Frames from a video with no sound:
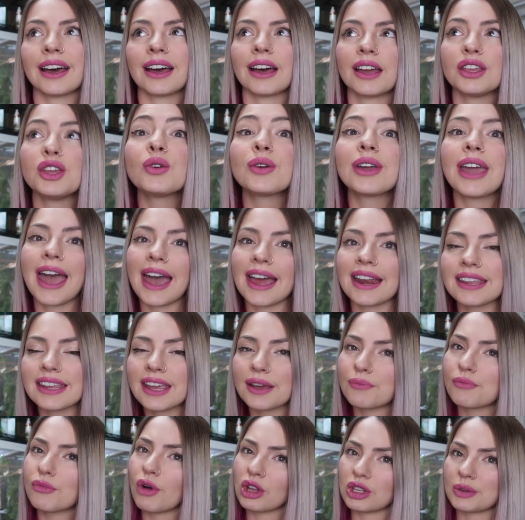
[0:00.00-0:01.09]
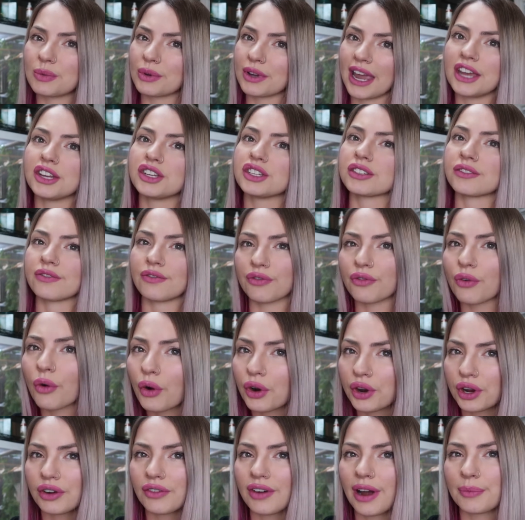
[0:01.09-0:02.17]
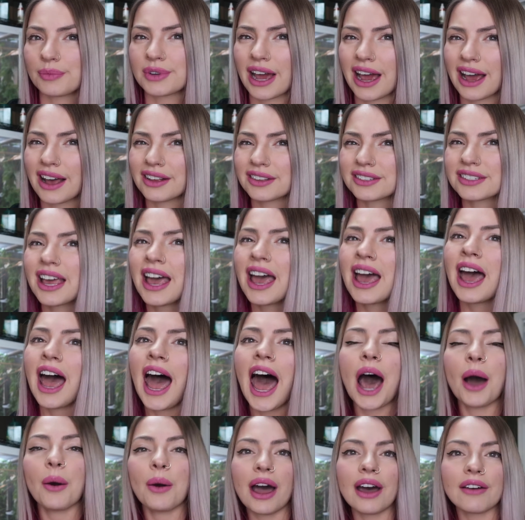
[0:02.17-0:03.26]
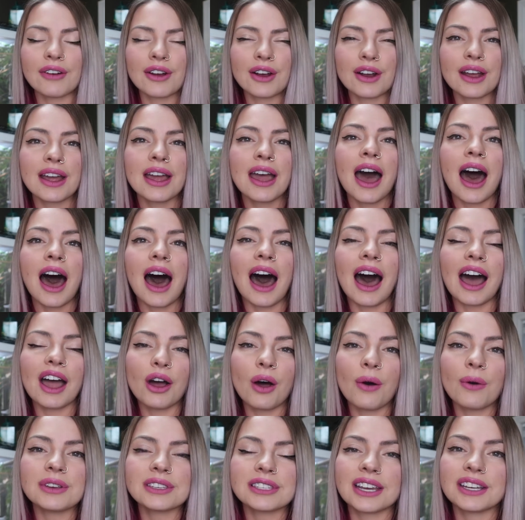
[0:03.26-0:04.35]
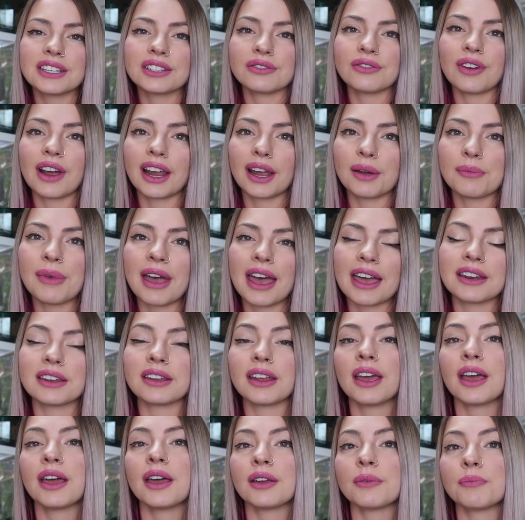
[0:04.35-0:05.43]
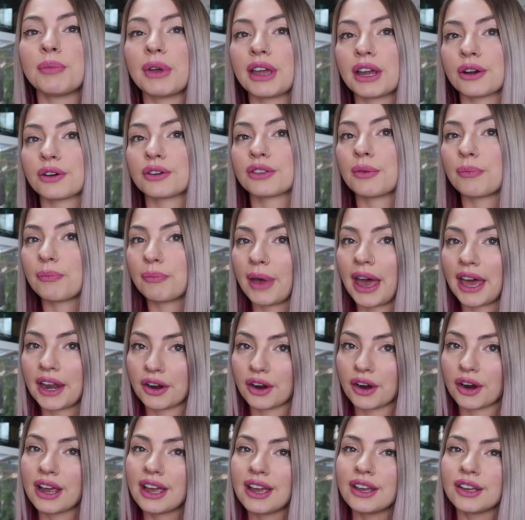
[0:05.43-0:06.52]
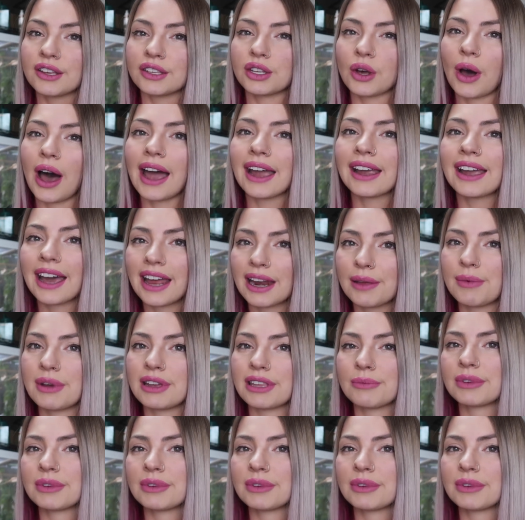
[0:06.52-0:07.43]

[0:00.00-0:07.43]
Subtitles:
you can get multiple cages for your reptiles. However, I always like to recommend bigger the better. So I kind of made the